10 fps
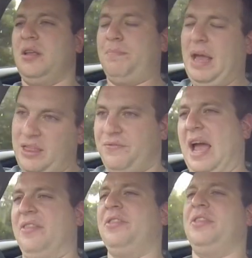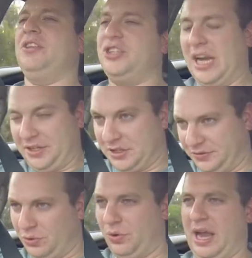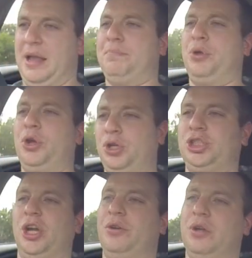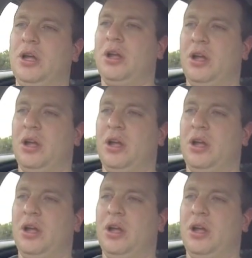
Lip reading: Compare the fact that the injectors for a Peugeot